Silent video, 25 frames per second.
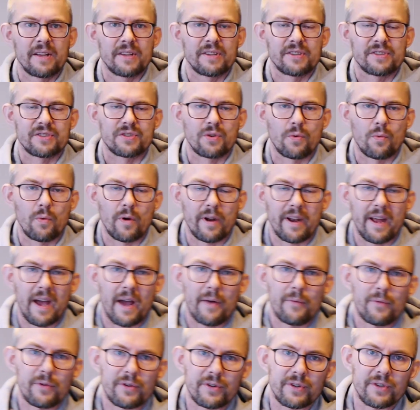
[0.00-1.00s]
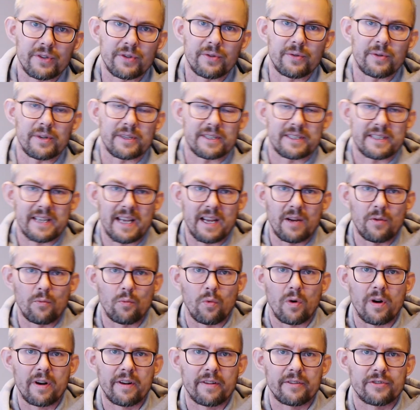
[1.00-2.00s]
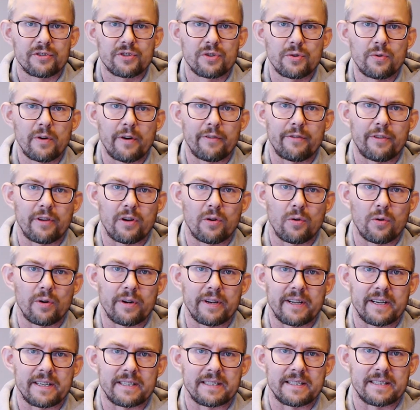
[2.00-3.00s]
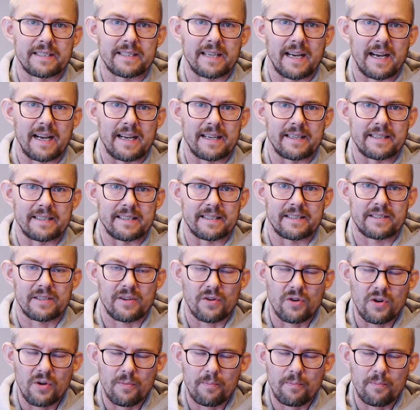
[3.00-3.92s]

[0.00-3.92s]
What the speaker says: So what I would do is take 1 or 2 of the chord exercises,